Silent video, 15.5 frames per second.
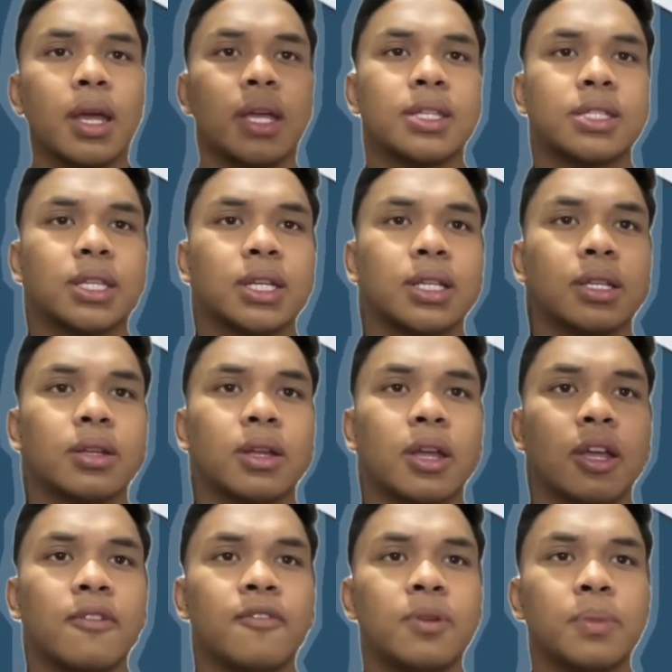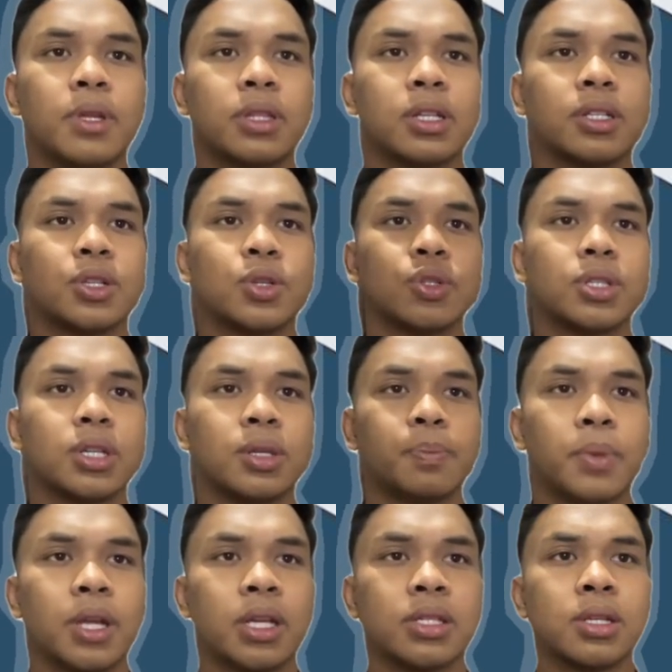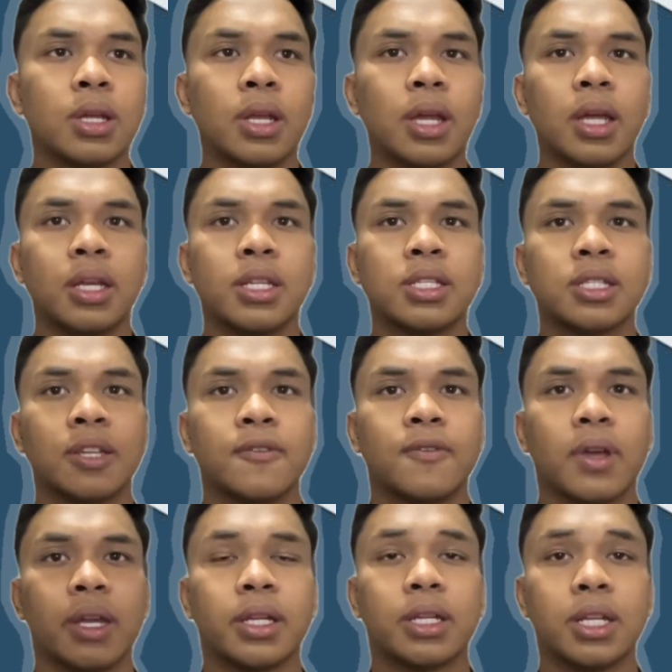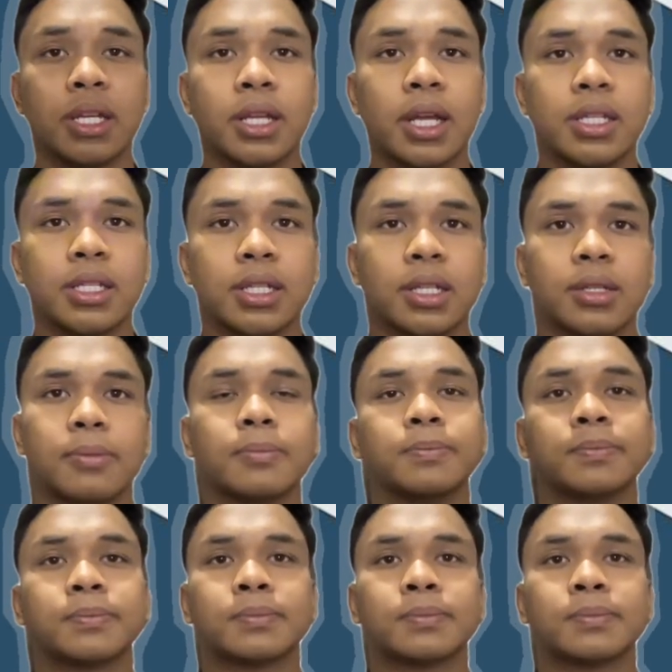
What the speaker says: acid, heavy metal used in paint, adhesive and cleaning agent.